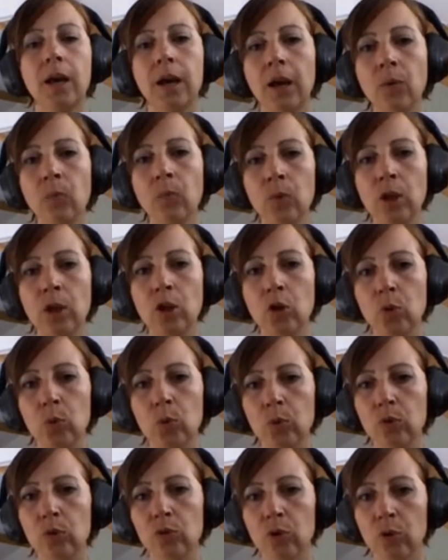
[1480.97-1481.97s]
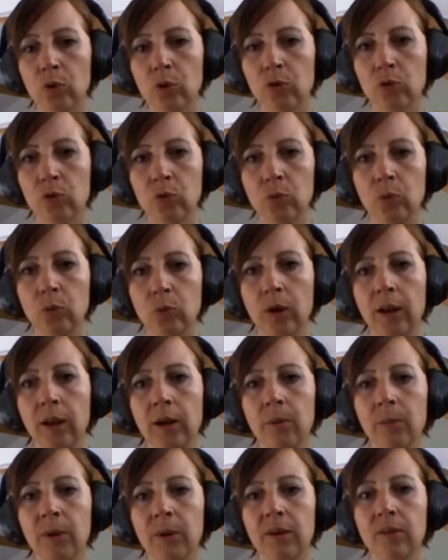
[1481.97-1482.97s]
Can we use those two
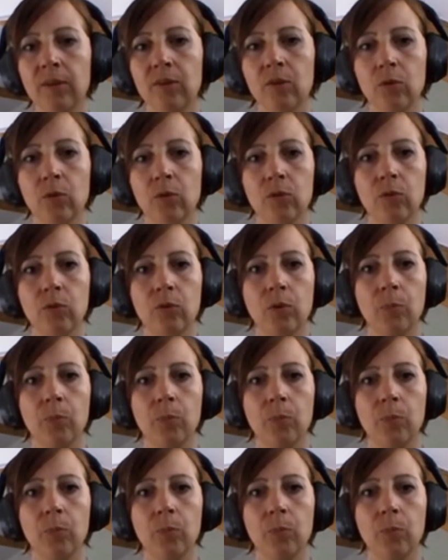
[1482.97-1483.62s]
elements, those two